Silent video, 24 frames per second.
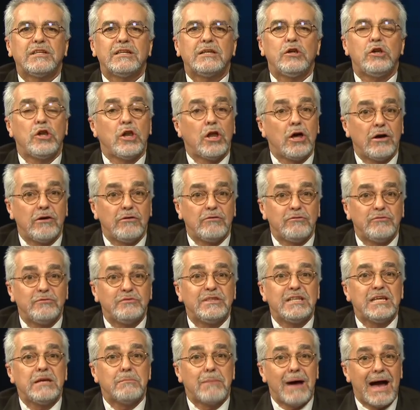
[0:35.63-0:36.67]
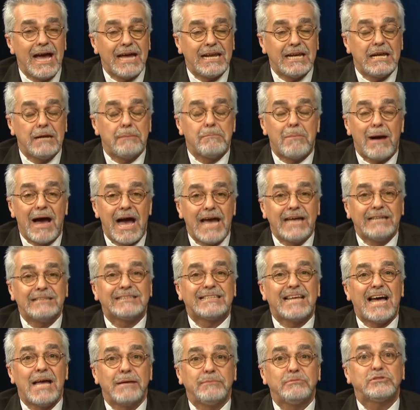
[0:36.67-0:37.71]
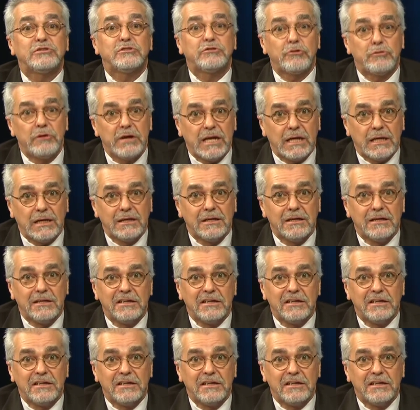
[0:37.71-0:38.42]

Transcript: Love Divided by Times Three.